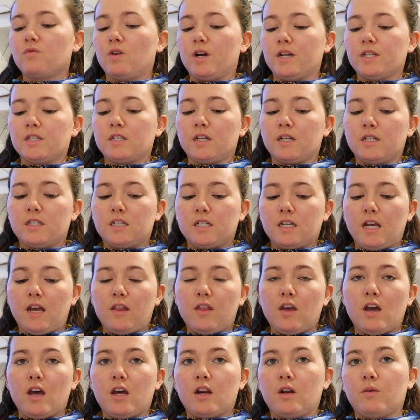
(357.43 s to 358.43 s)
right sides
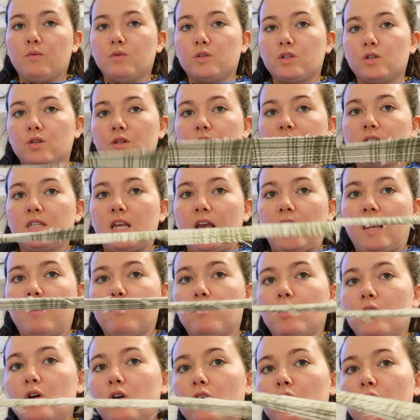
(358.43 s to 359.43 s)
together, and I will do the
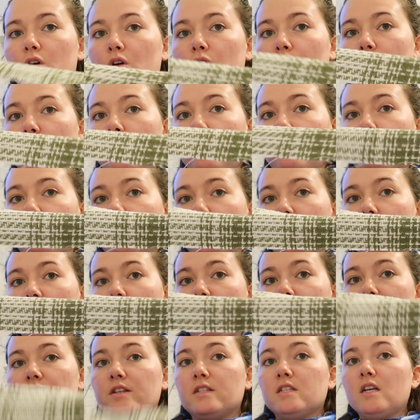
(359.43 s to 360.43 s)
same for the
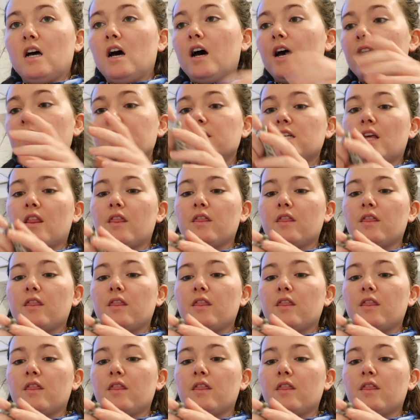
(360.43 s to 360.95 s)
other side.